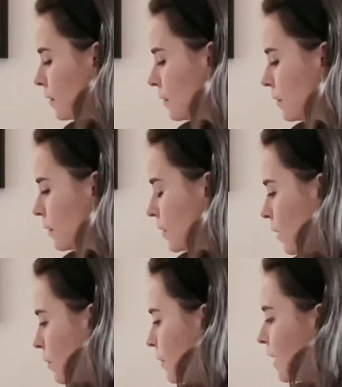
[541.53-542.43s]

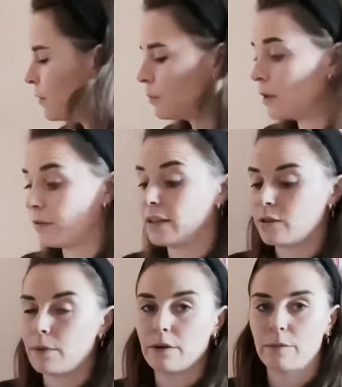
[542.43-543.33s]
So this will
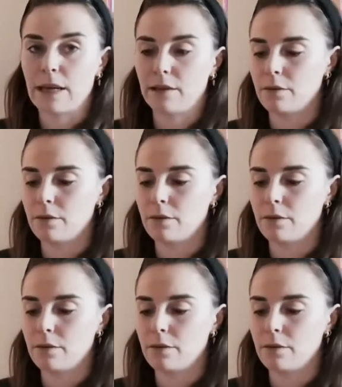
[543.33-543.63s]
eventually be replaced with the